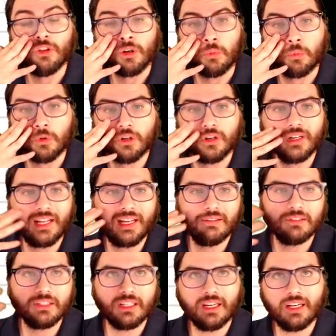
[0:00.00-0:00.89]
And we're going to have
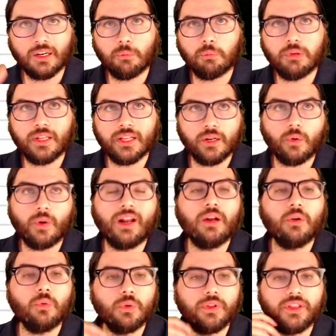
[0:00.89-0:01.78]
to kind of play
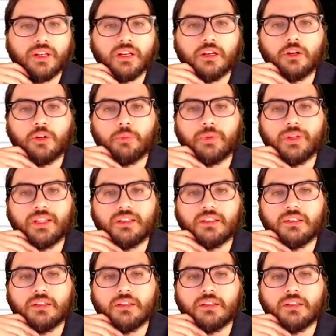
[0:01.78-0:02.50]
around with it a little bit.